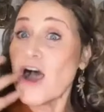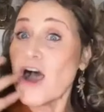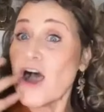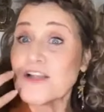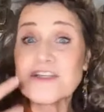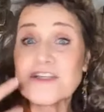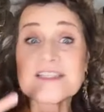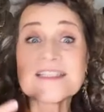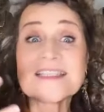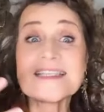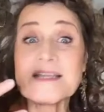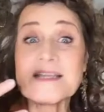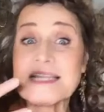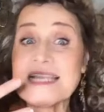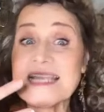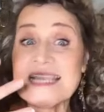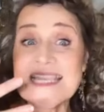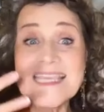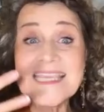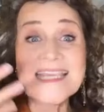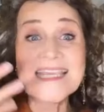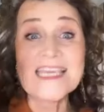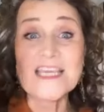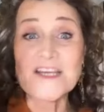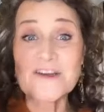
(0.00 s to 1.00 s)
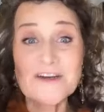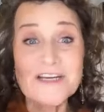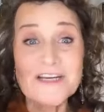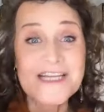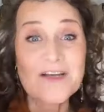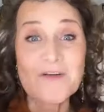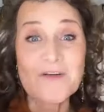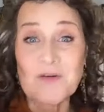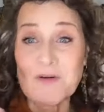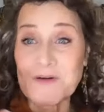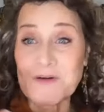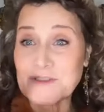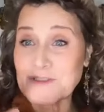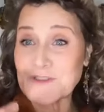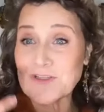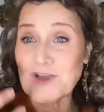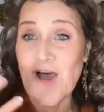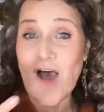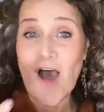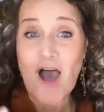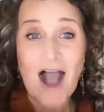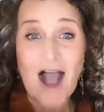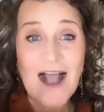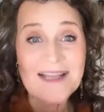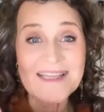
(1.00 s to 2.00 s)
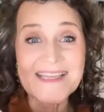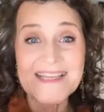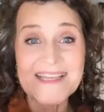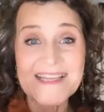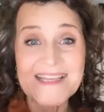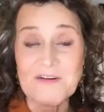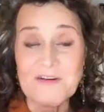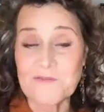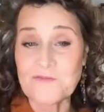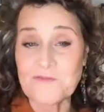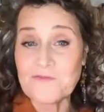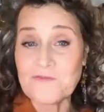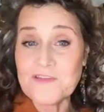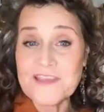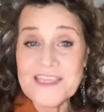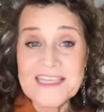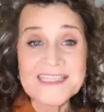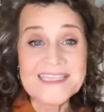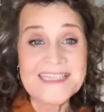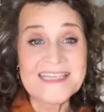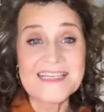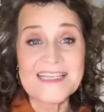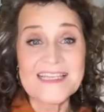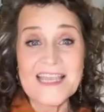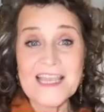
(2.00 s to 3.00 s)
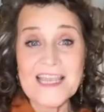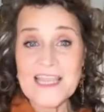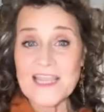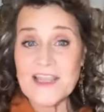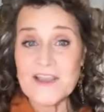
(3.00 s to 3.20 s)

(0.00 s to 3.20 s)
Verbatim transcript: just hearing or talking or feeling